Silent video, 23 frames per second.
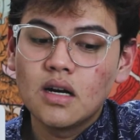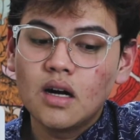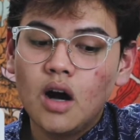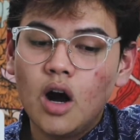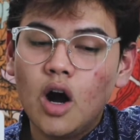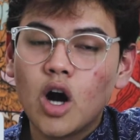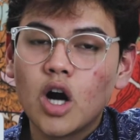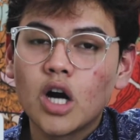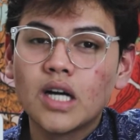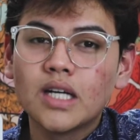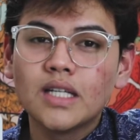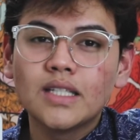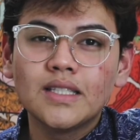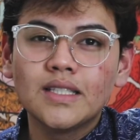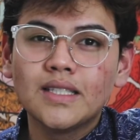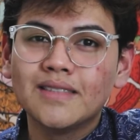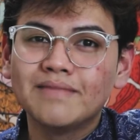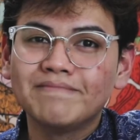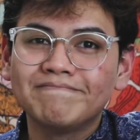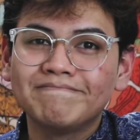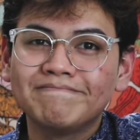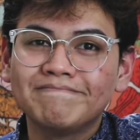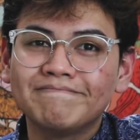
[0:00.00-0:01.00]
art,
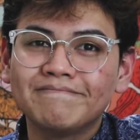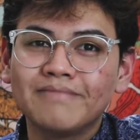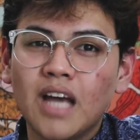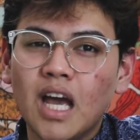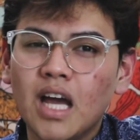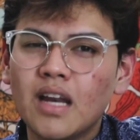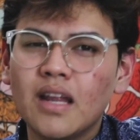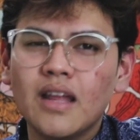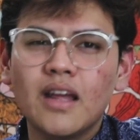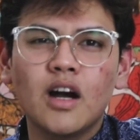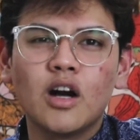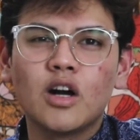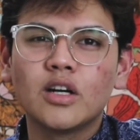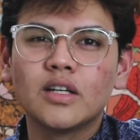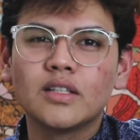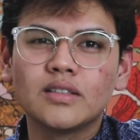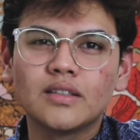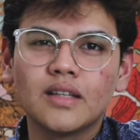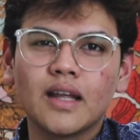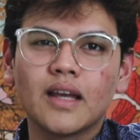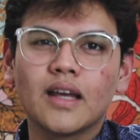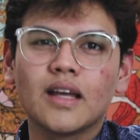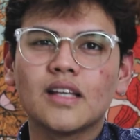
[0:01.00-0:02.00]
any
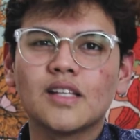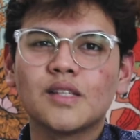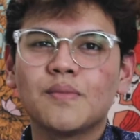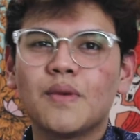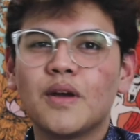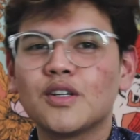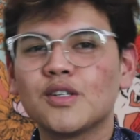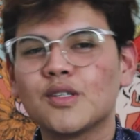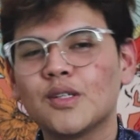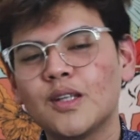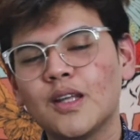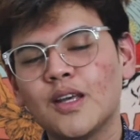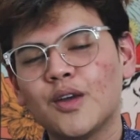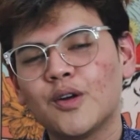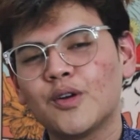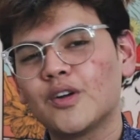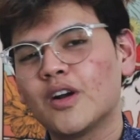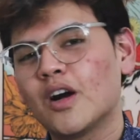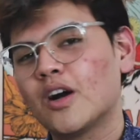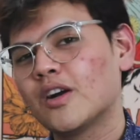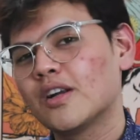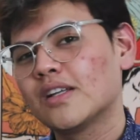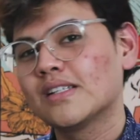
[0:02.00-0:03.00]
art, like especially you're
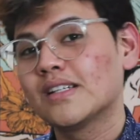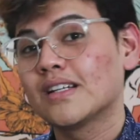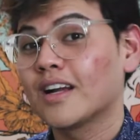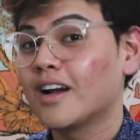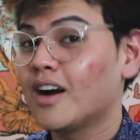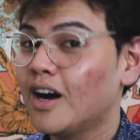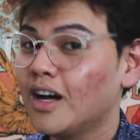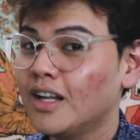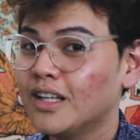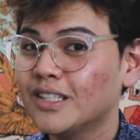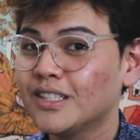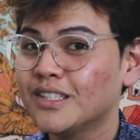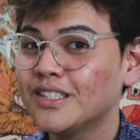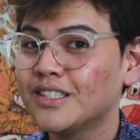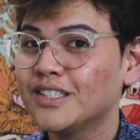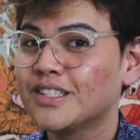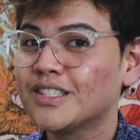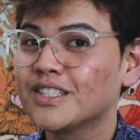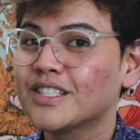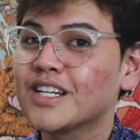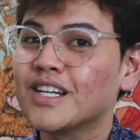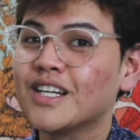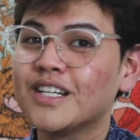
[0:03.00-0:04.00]
an artist in college,
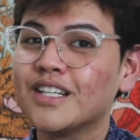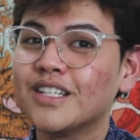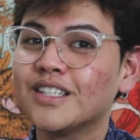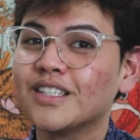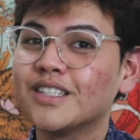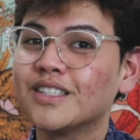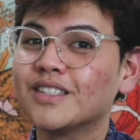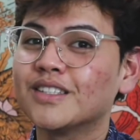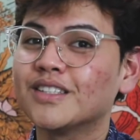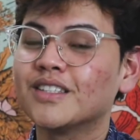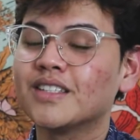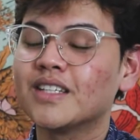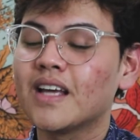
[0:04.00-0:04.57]
because